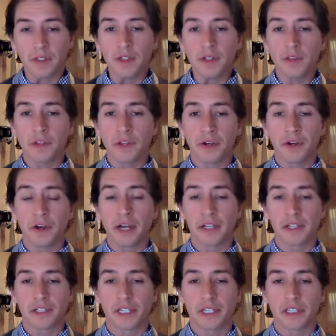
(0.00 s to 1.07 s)
that are not
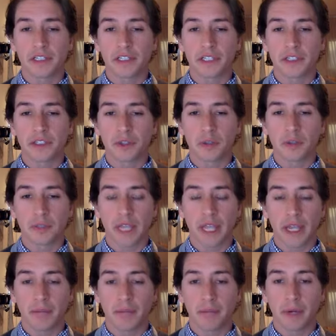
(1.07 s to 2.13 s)
as easy to
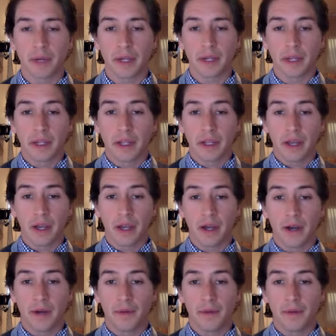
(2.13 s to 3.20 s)
obtain, but
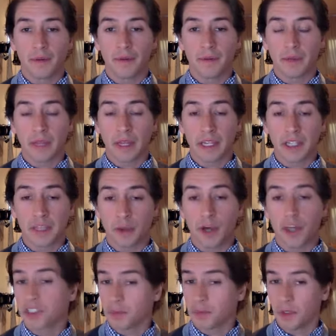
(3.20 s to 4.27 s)
uh, it is
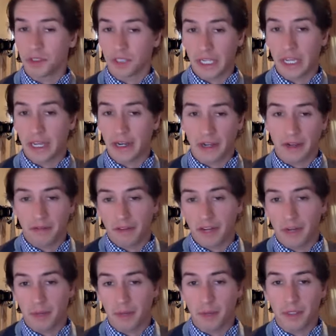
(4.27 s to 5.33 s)
possible to get enough
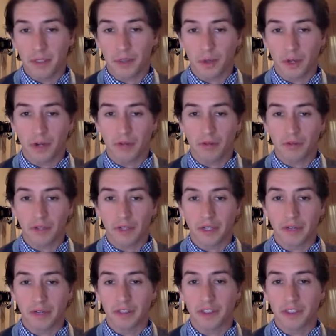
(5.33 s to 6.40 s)
vitamin B12 in
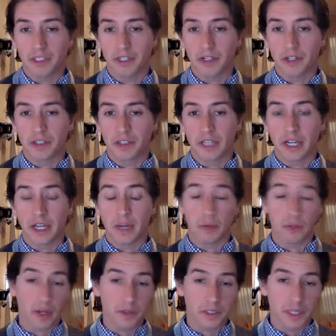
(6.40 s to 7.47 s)
a vegetarian diet
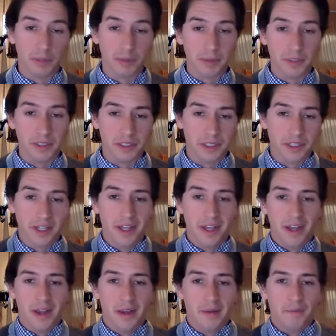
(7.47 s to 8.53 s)
without supplements.
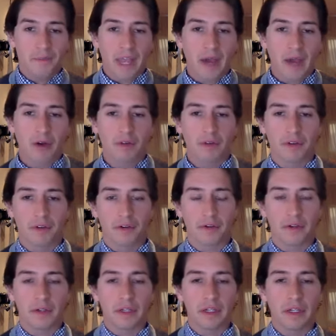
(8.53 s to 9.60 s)

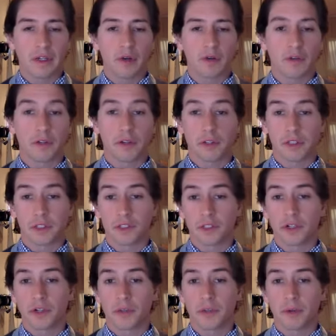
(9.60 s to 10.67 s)
However, you know, if you're
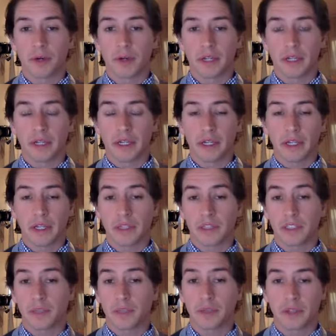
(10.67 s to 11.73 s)
concerned about it, it's
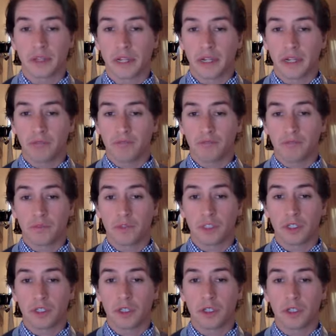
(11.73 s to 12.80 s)
something that I
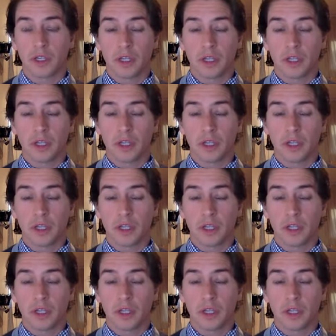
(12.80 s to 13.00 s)
see